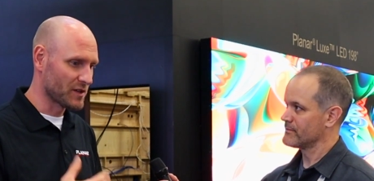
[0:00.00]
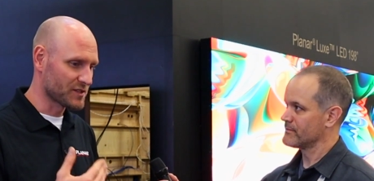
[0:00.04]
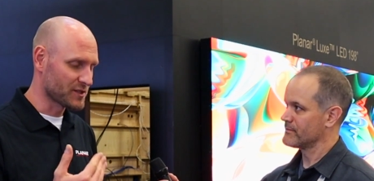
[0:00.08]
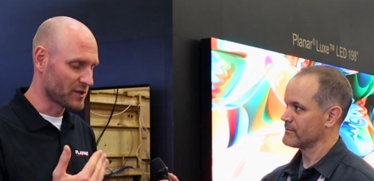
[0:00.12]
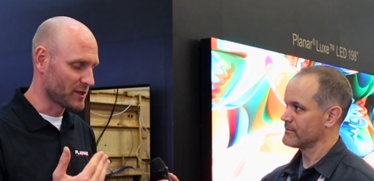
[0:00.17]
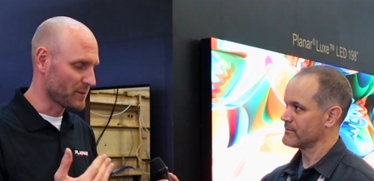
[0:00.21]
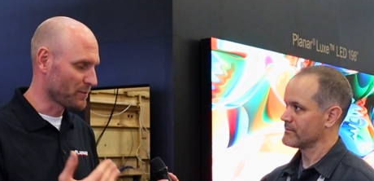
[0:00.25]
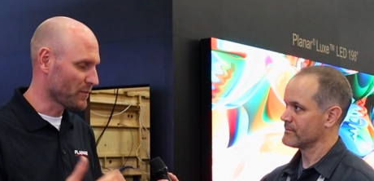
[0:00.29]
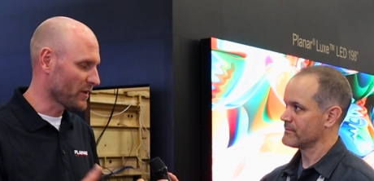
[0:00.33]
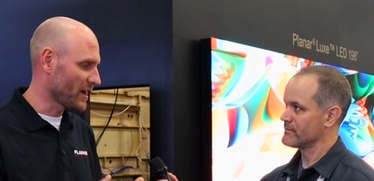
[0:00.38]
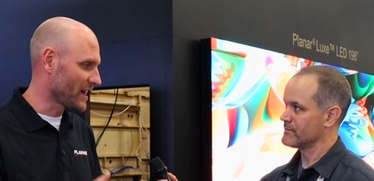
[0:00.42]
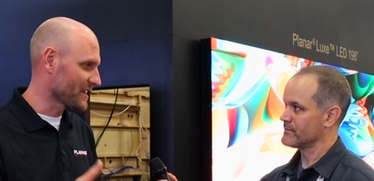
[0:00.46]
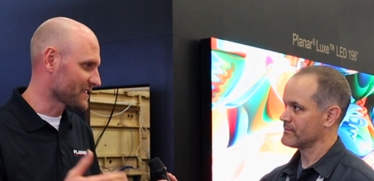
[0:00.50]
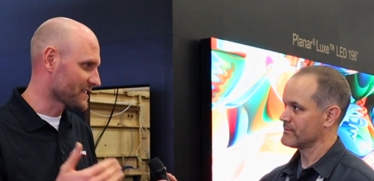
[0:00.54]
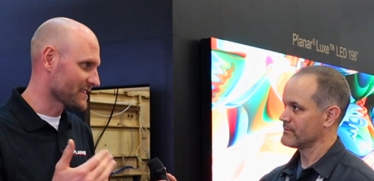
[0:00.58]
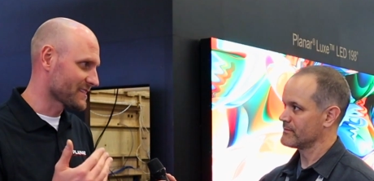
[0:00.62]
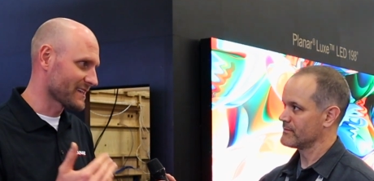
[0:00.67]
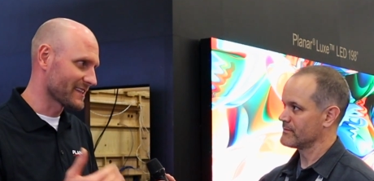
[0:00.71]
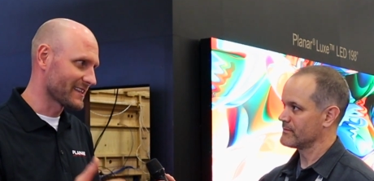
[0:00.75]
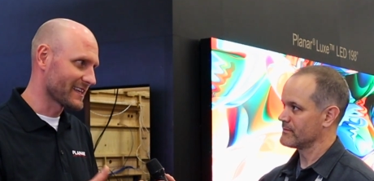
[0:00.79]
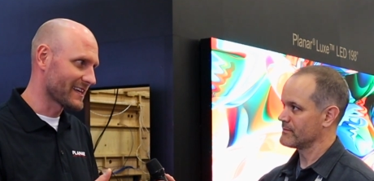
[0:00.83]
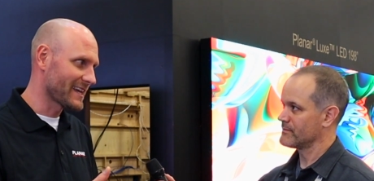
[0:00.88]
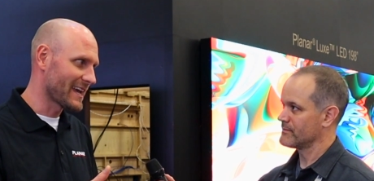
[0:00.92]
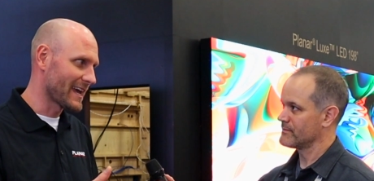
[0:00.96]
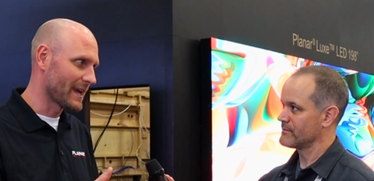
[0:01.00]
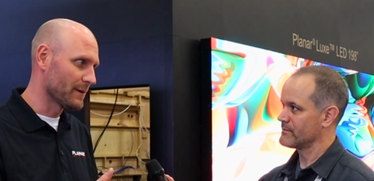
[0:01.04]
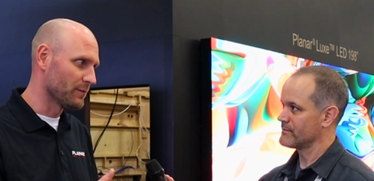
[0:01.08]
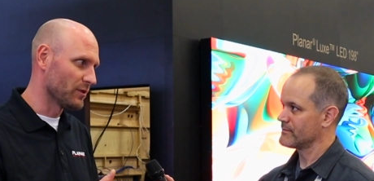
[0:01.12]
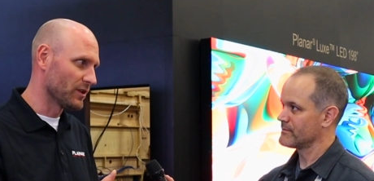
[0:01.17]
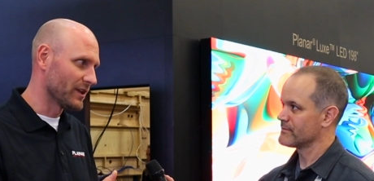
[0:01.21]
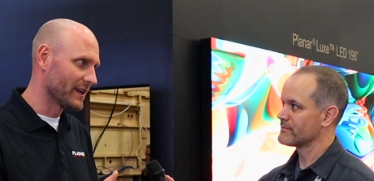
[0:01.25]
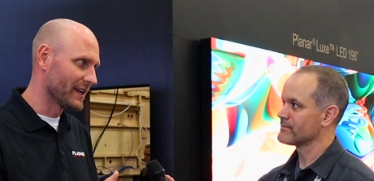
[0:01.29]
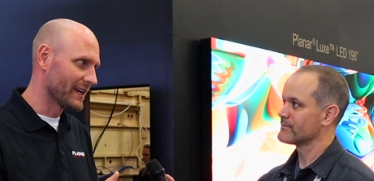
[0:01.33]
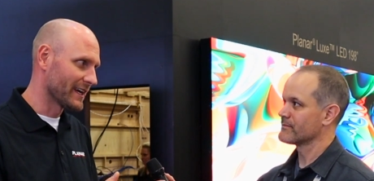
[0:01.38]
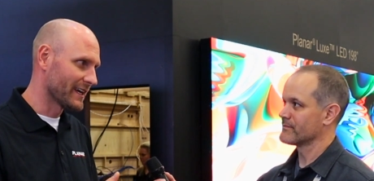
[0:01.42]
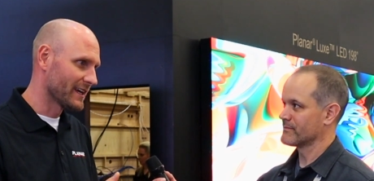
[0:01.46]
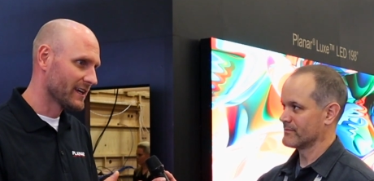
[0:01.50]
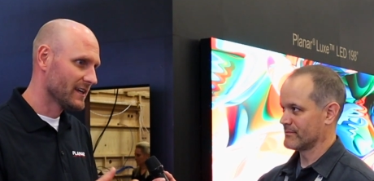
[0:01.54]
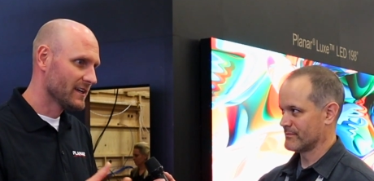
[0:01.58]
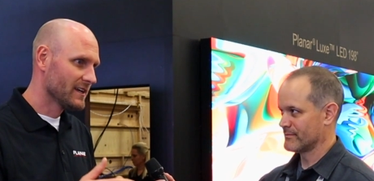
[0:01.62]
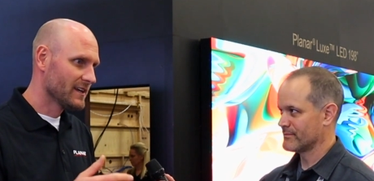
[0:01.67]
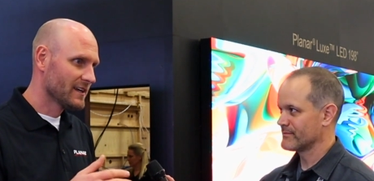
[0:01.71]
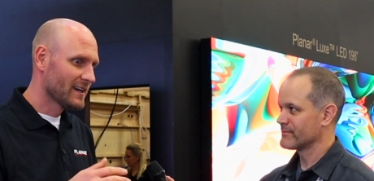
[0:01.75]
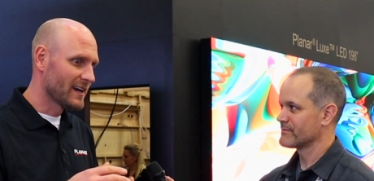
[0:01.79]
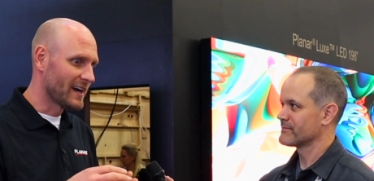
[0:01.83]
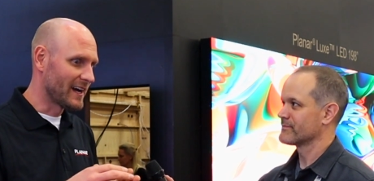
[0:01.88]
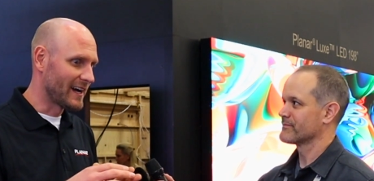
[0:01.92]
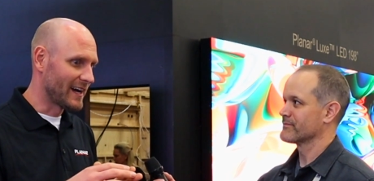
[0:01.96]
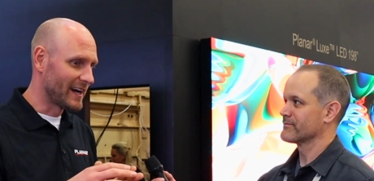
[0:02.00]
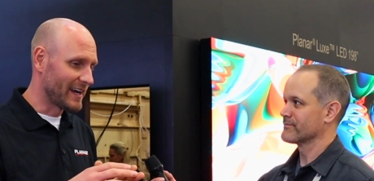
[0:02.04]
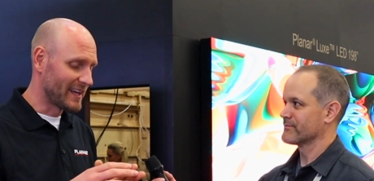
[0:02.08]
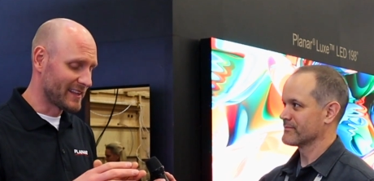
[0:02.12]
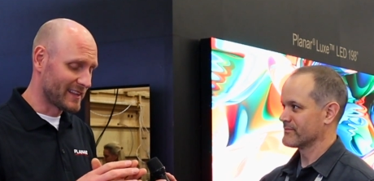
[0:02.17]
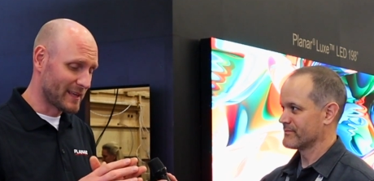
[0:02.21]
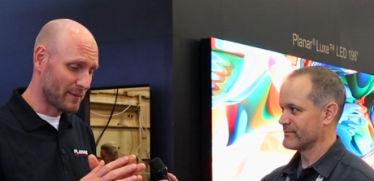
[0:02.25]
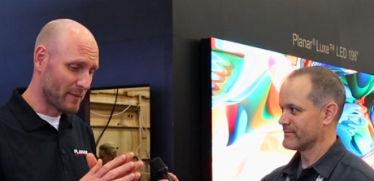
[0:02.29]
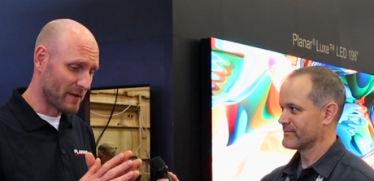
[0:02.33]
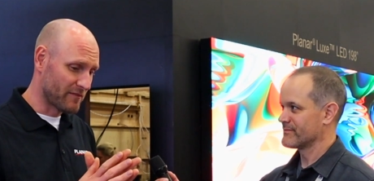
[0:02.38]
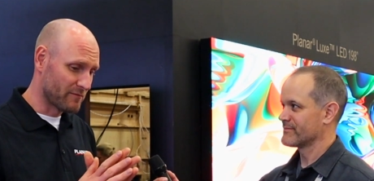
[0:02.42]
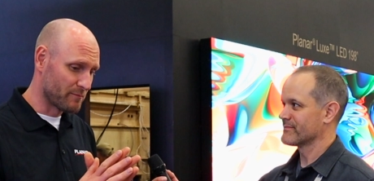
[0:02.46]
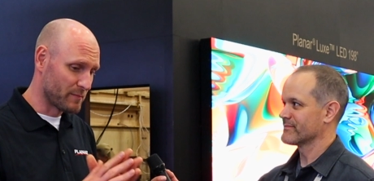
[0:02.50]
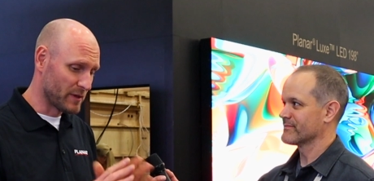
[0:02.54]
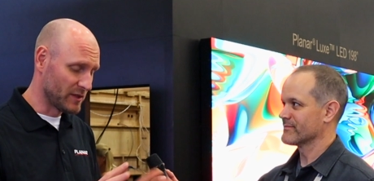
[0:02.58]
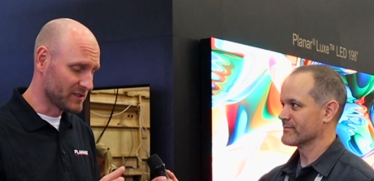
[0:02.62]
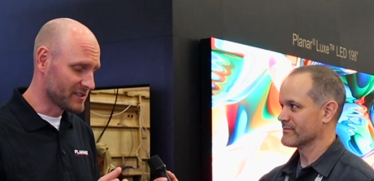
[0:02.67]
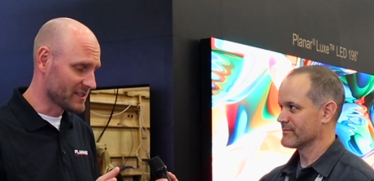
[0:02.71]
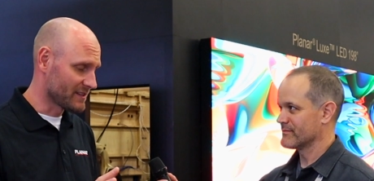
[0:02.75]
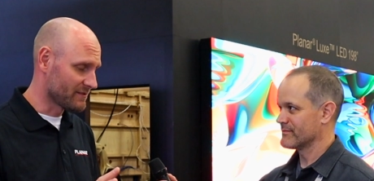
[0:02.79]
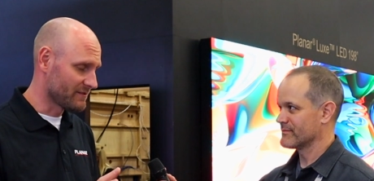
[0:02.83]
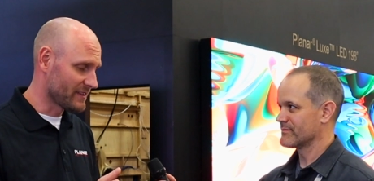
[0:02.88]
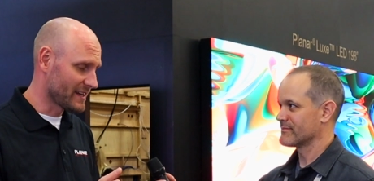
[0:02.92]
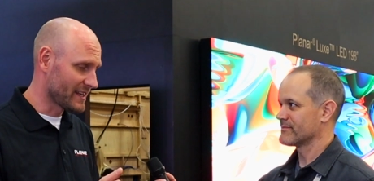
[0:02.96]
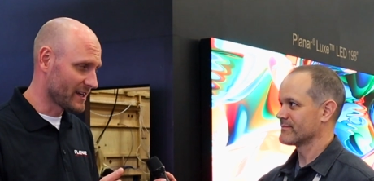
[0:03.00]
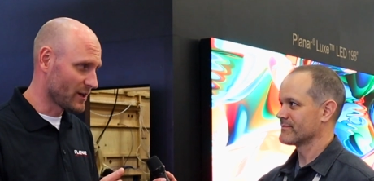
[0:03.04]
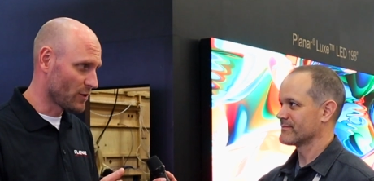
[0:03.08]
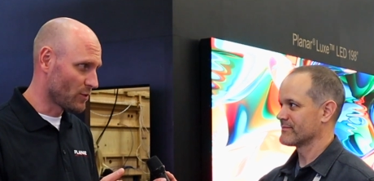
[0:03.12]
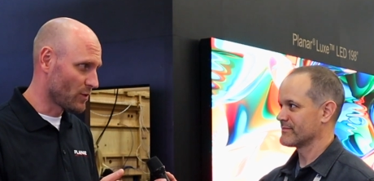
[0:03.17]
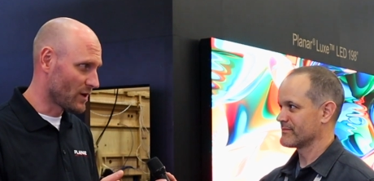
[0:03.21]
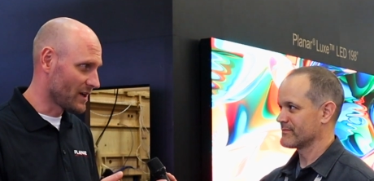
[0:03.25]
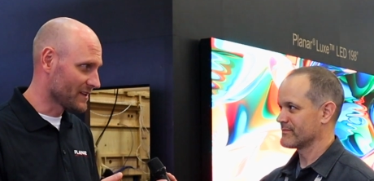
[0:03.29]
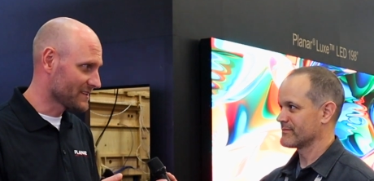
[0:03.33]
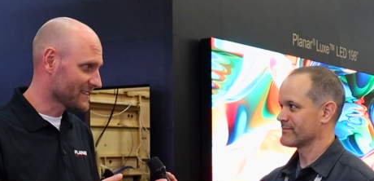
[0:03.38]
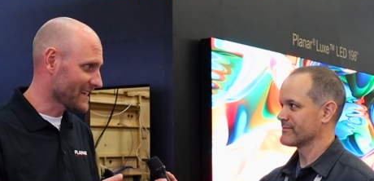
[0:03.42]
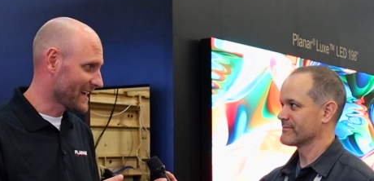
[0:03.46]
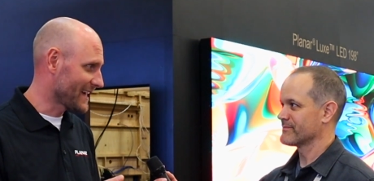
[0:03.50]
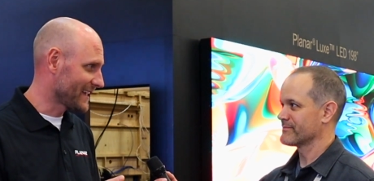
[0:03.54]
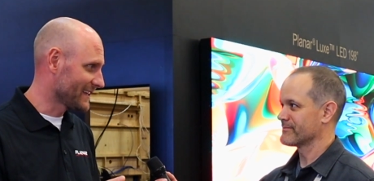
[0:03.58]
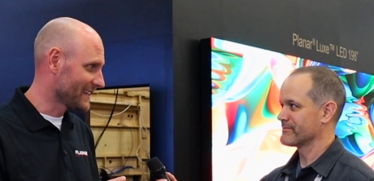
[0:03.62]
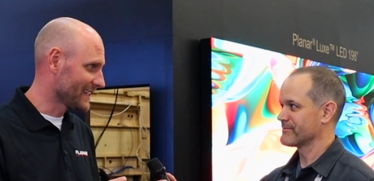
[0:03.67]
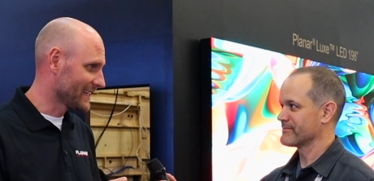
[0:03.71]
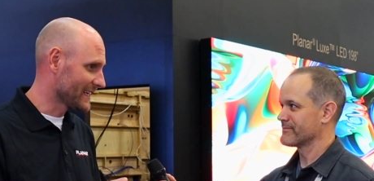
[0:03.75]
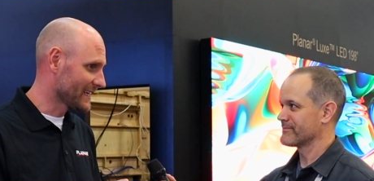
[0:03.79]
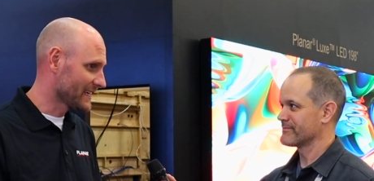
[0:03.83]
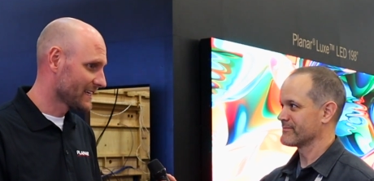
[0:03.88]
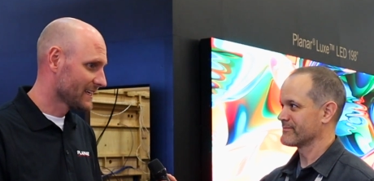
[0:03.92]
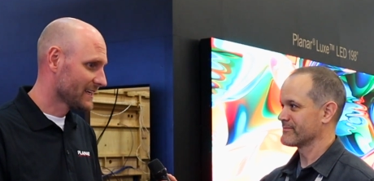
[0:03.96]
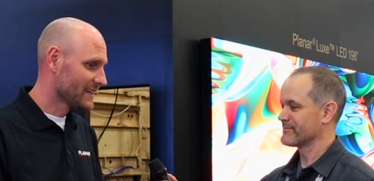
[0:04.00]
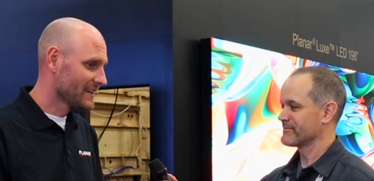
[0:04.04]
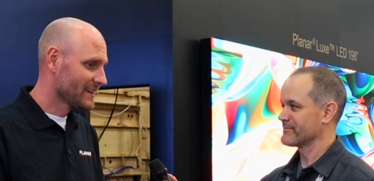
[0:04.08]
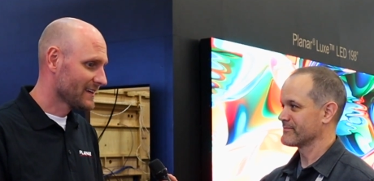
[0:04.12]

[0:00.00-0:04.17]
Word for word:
Speaker 1: So the processing, the cabling, uh, they have built-in video wall tiling,